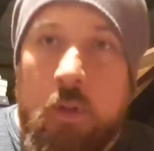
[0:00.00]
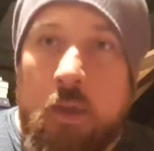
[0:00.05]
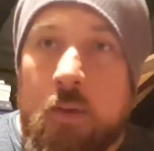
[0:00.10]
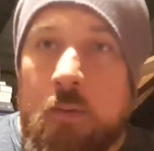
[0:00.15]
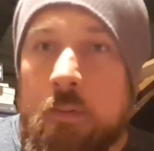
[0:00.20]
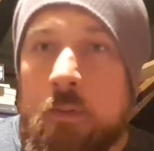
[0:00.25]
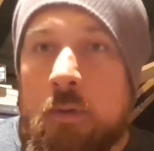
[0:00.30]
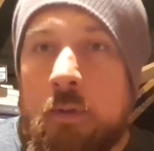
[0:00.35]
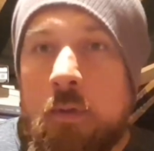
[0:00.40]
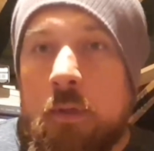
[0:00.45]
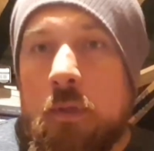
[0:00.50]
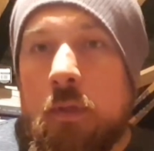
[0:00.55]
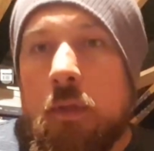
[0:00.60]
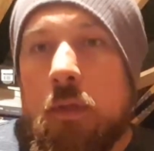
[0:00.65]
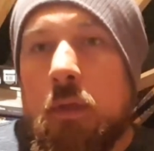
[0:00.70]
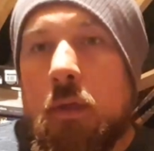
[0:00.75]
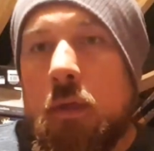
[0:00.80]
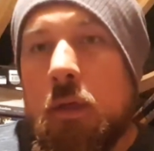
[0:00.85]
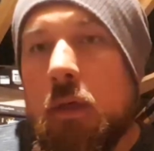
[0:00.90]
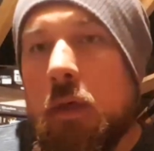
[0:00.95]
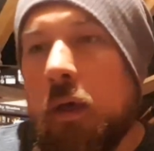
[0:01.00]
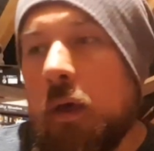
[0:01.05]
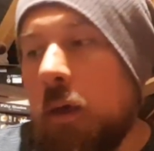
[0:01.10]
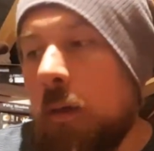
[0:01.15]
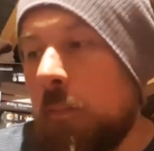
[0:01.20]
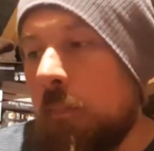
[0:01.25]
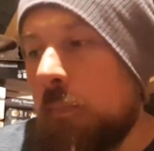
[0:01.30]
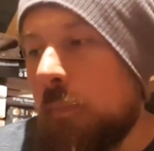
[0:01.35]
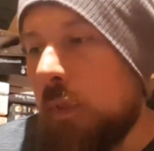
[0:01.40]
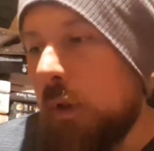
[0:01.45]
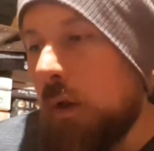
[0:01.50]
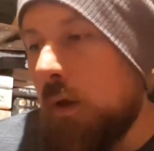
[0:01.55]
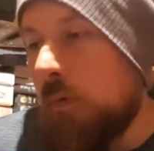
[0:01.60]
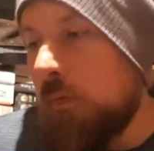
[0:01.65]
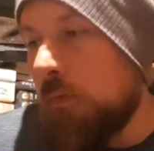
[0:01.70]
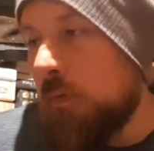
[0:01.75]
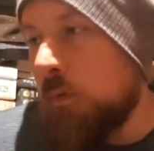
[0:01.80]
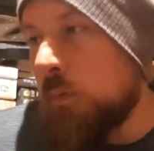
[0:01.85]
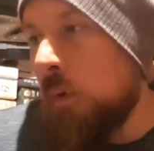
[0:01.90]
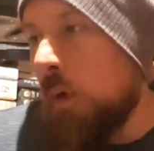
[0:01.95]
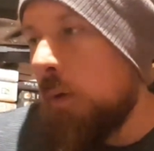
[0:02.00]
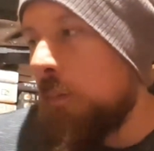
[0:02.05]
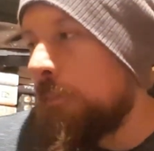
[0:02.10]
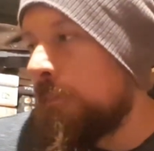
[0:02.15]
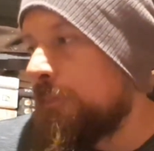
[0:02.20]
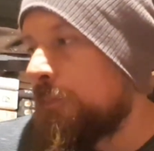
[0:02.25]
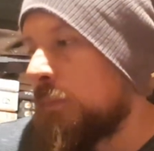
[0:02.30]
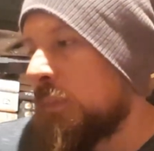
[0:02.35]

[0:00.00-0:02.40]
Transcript: down the loft as well.